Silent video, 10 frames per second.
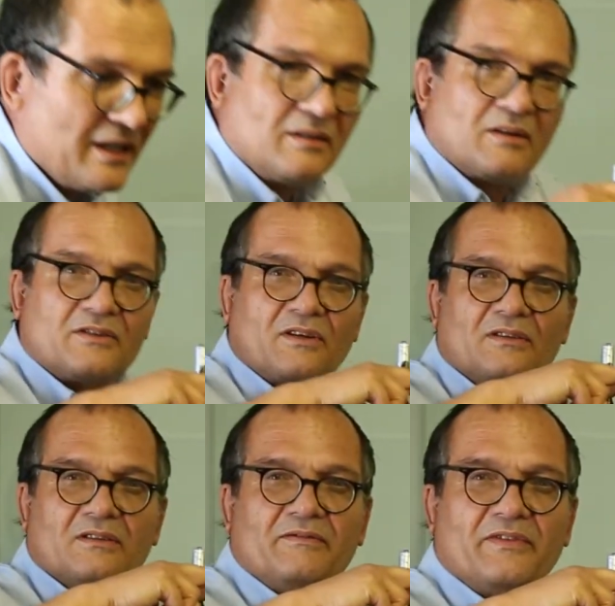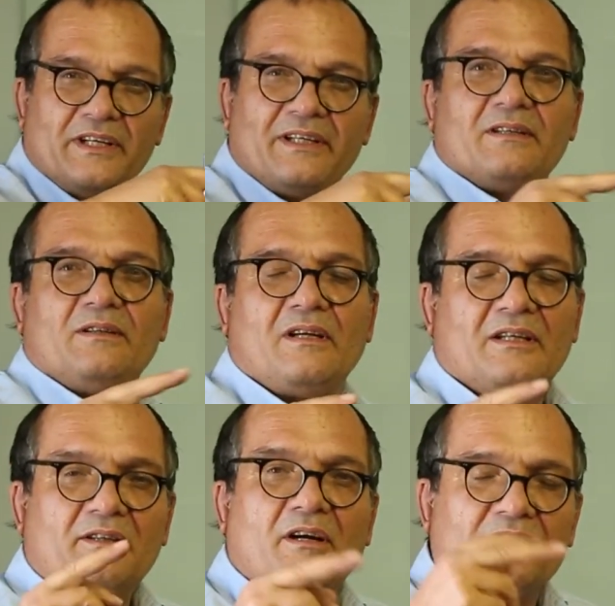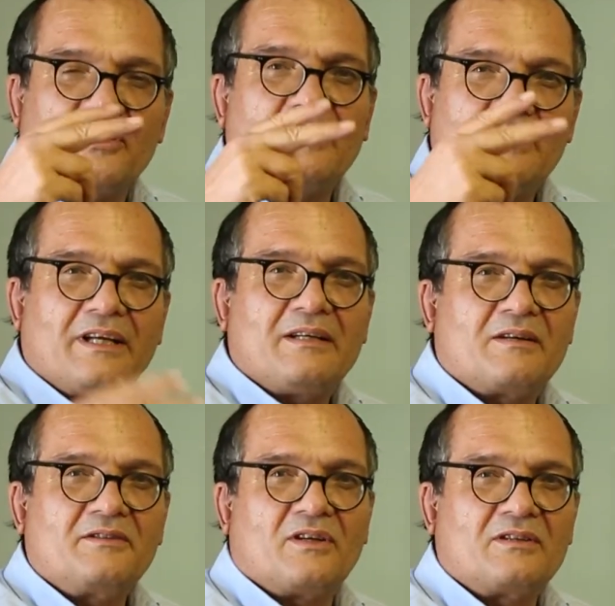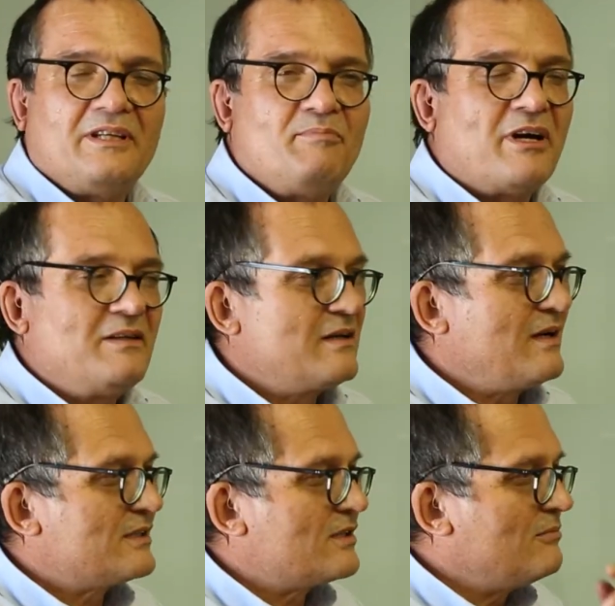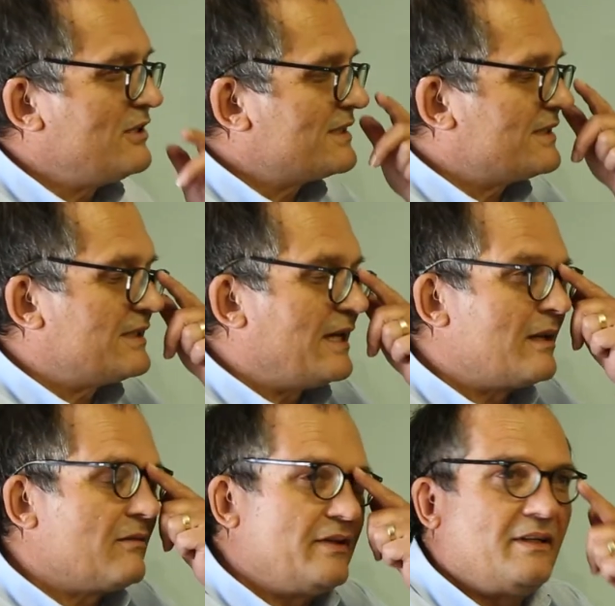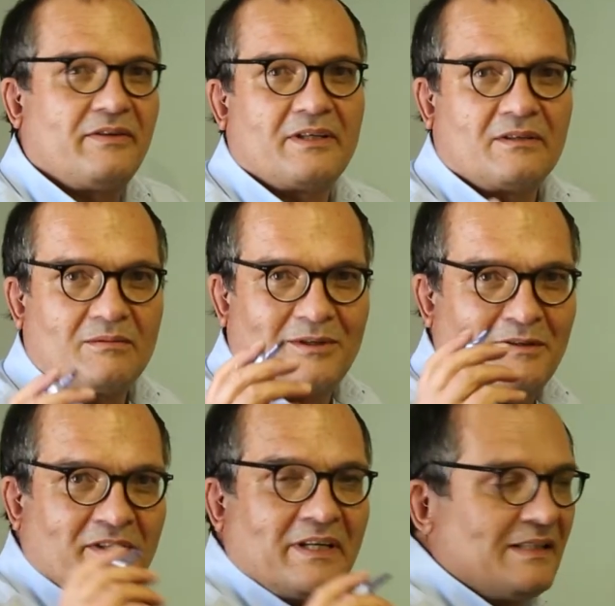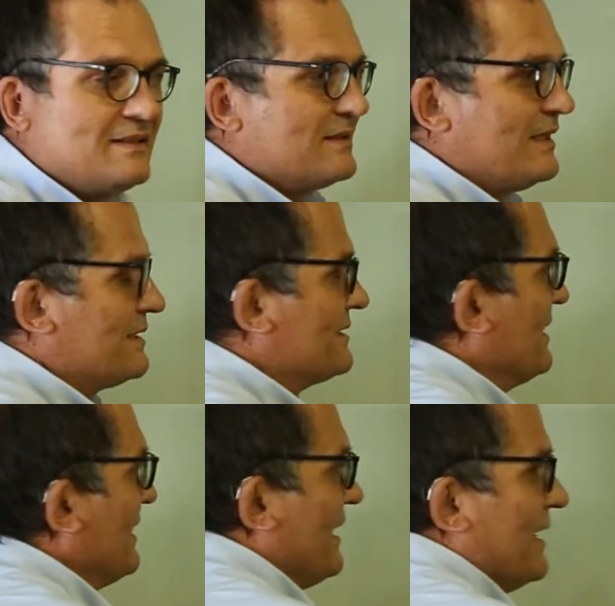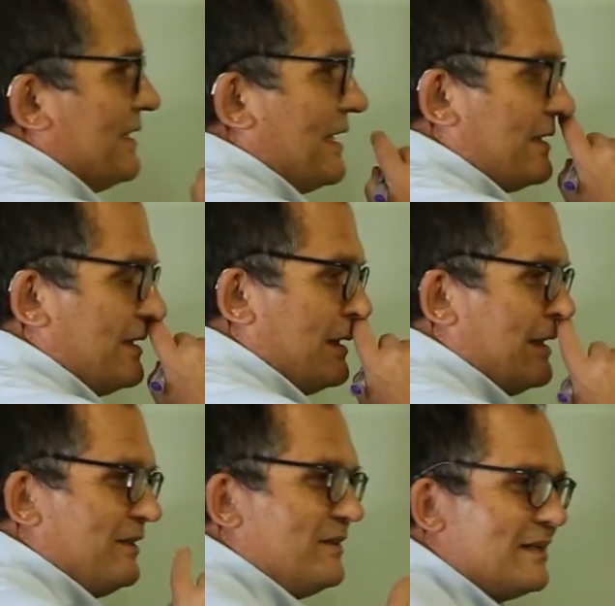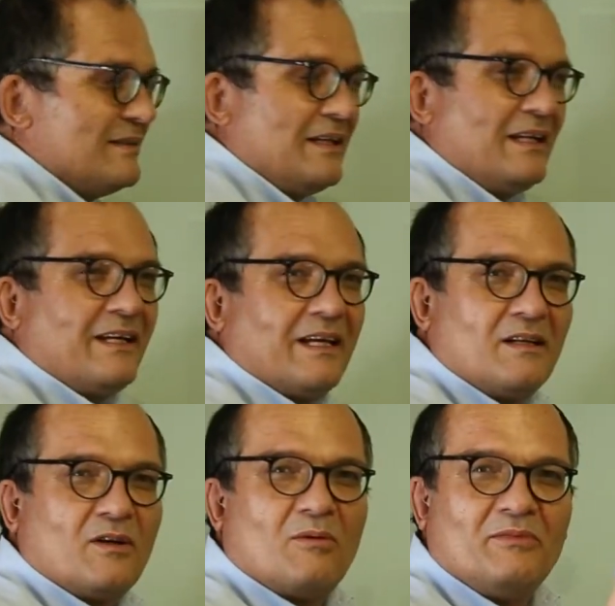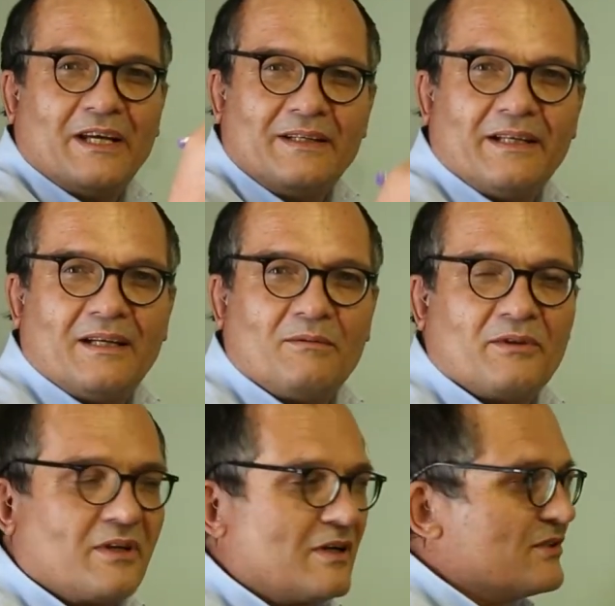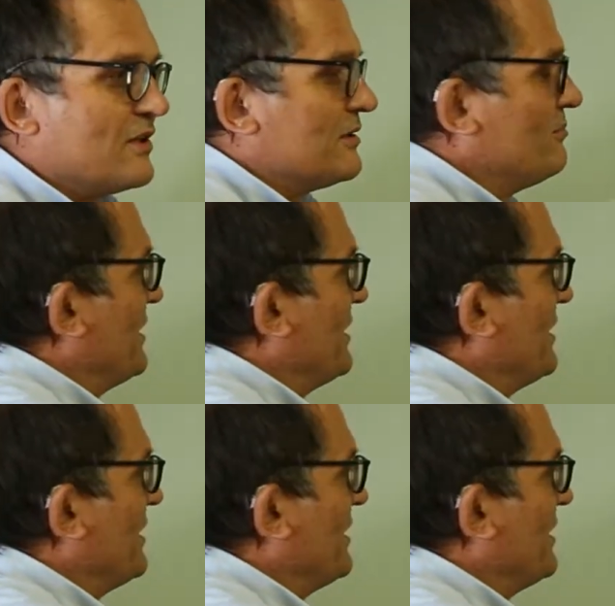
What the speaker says: get horizontally polarized omnis is hell of a difficult. One of the reasons is that you don't really get an omni antenna with horizontal